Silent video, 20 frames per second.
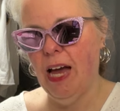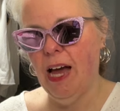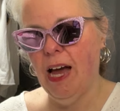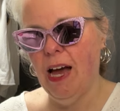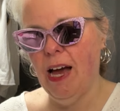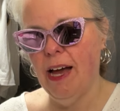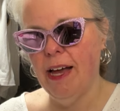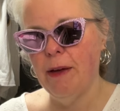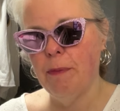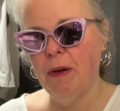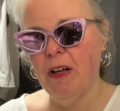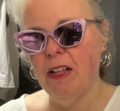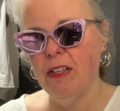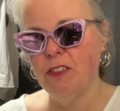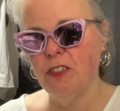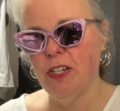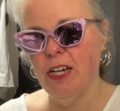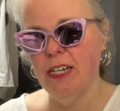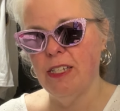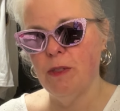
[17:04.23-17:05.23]
I
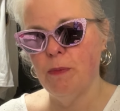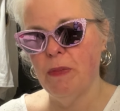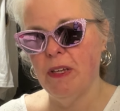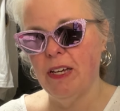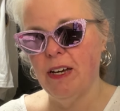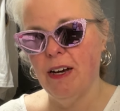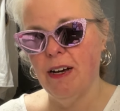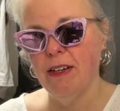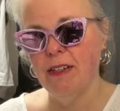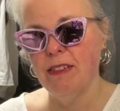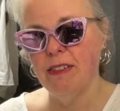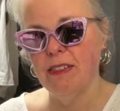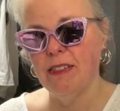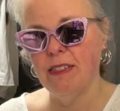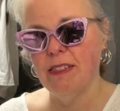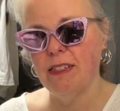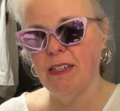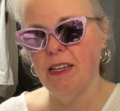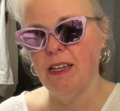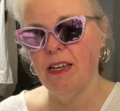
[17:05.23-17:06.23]
apologize
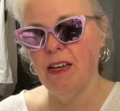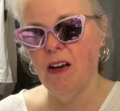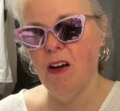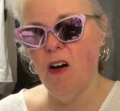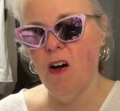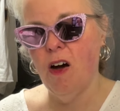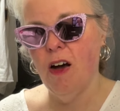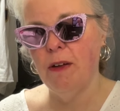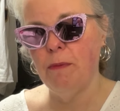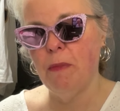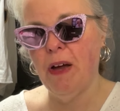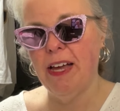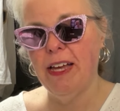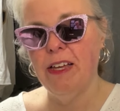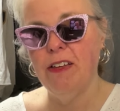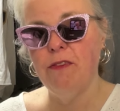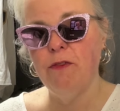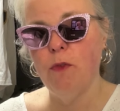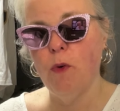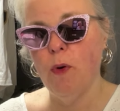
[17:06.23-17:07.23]
because on my
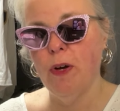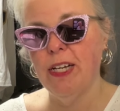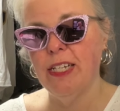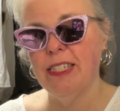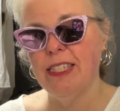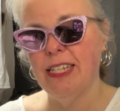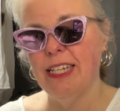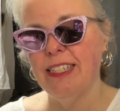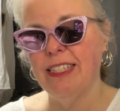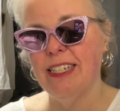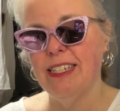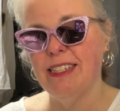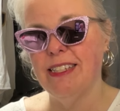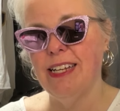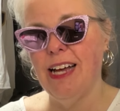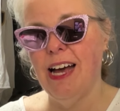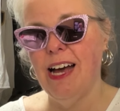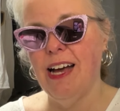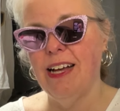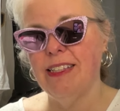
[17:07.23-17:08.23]
invoice, it does
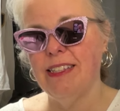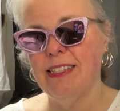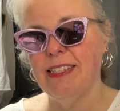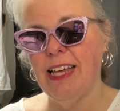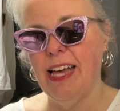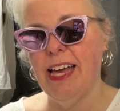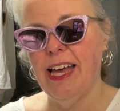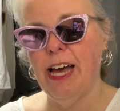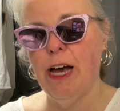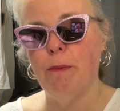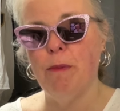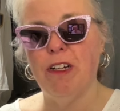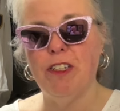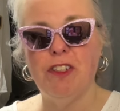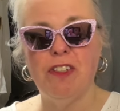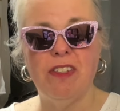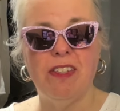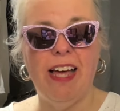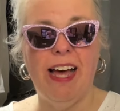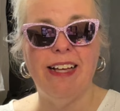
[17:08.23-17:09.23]
not say how
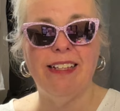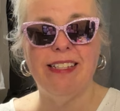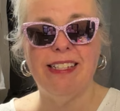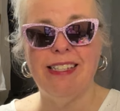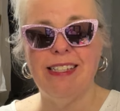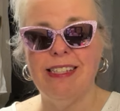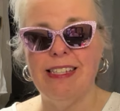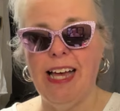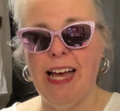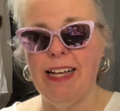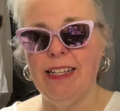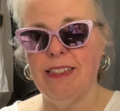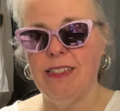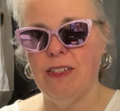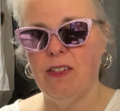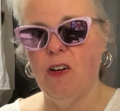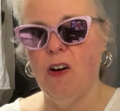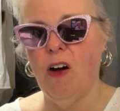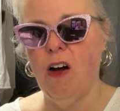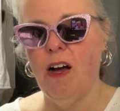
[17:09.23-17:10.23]
much that set
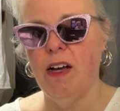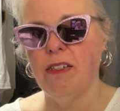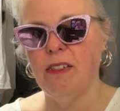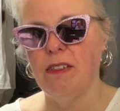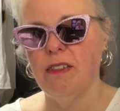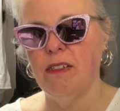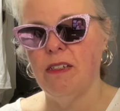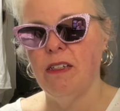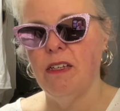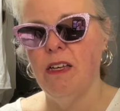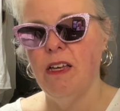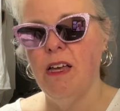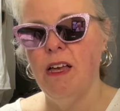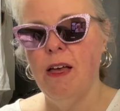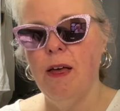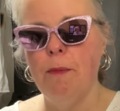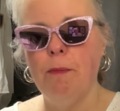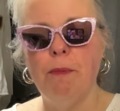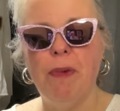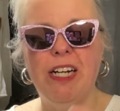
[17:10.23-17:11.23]
cost,
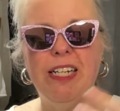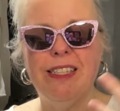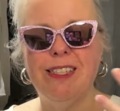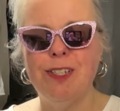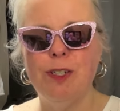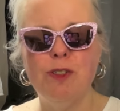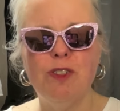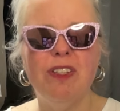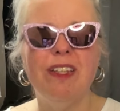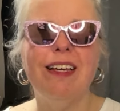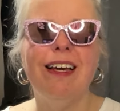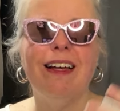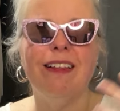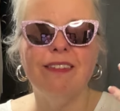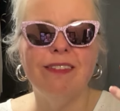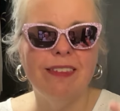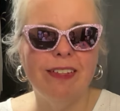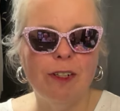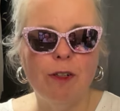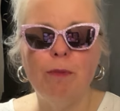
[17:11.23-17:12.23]
but it's usually a
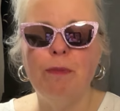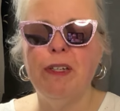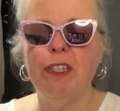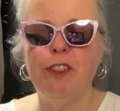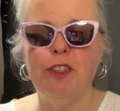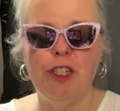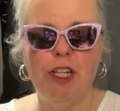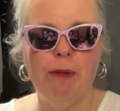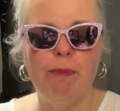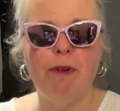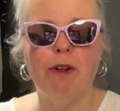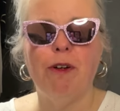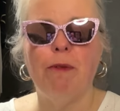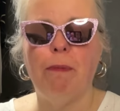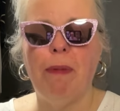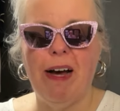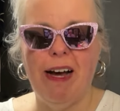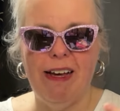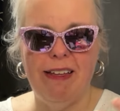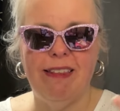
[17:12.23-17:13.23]
little bit cheaper to
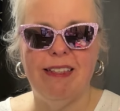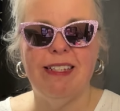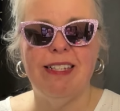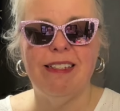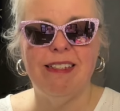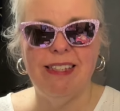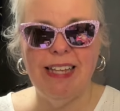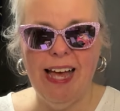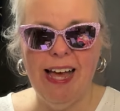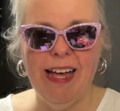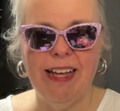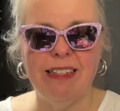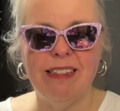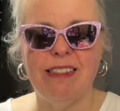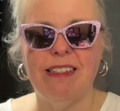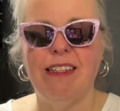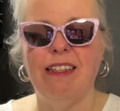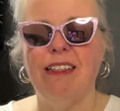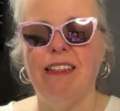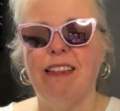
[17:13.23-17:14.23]
buy the
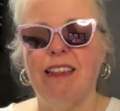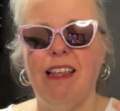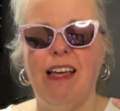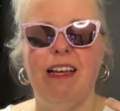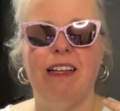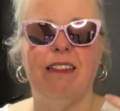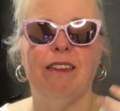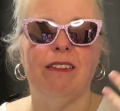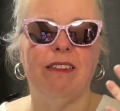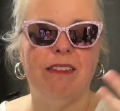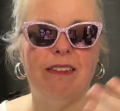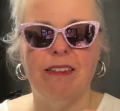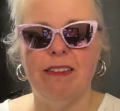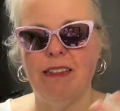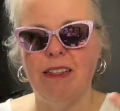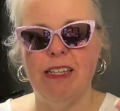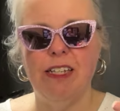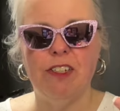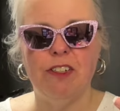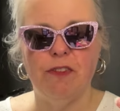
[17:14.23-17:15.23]
set than
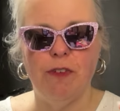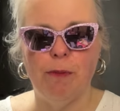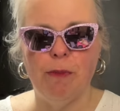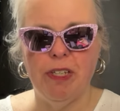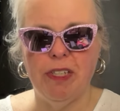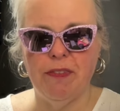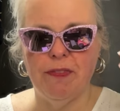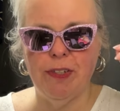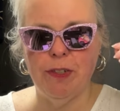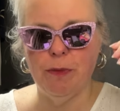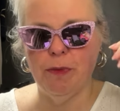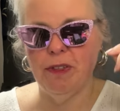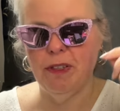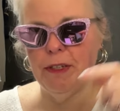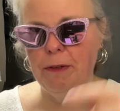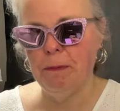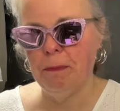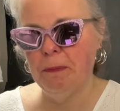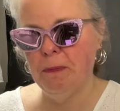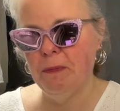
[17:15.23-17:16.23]
each of them individually.